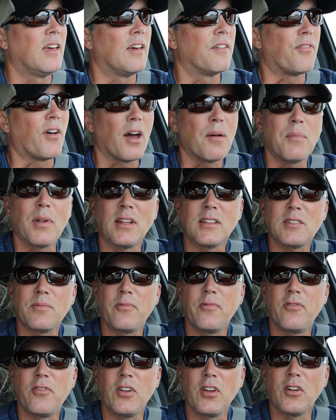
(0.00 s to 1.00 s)
if I'm not
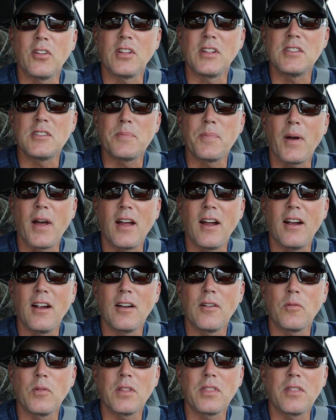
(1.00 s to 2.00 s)
feeling
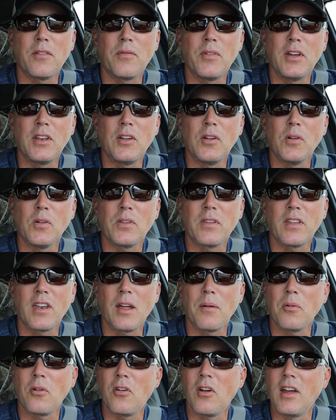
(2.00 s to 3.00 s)
inspired with the videos that
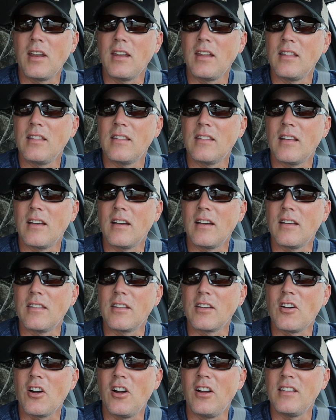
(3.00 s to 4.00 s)
I'm creating,
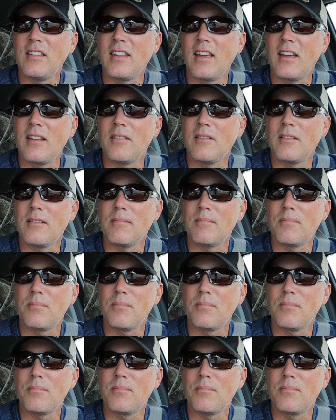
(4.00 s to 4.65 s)
the content